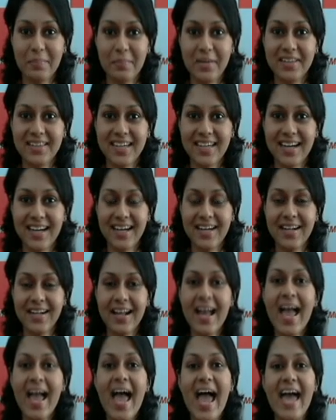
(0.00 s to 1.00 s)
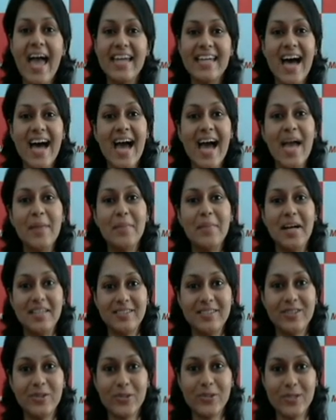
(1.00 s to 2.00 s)
Mantra, and I am
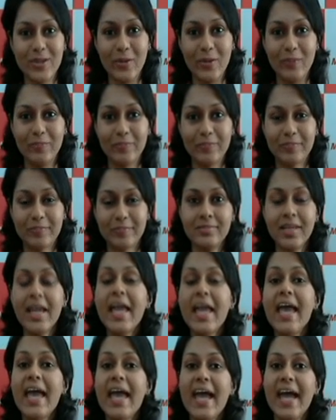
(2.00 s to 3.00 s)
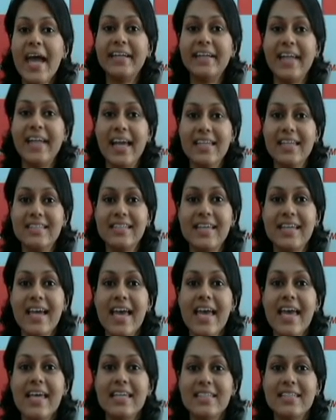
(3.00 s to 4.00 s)
Ansu Saw. Headlines:
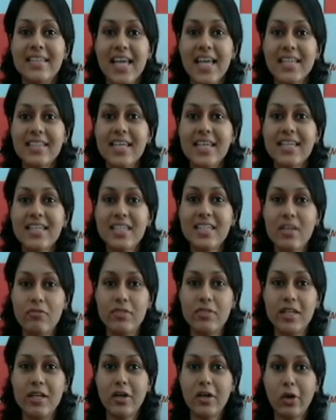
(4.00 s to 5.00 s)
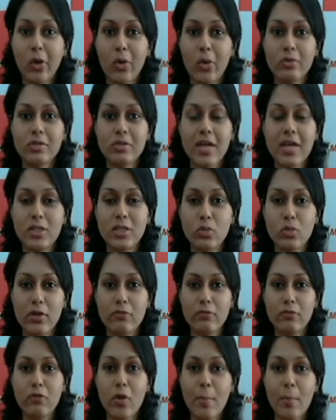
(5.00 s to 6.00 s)
Sensex Nifty closed a
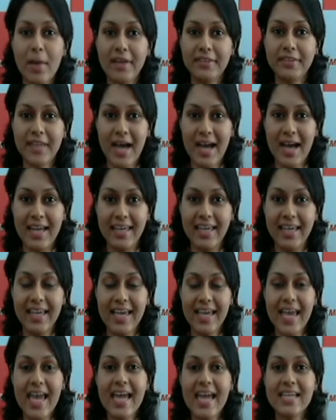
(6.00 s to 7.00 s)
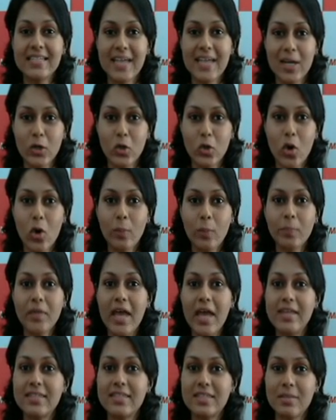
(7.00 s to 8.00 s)
24-month high. Telecom
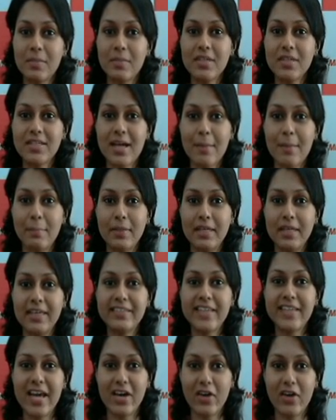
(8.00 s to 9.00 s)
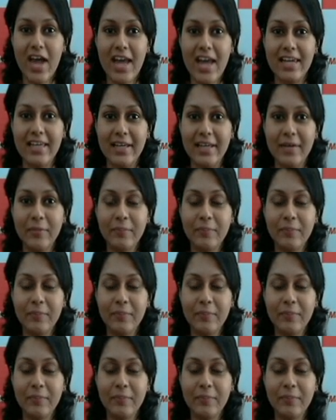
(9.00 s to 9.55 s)
and cement companies rally.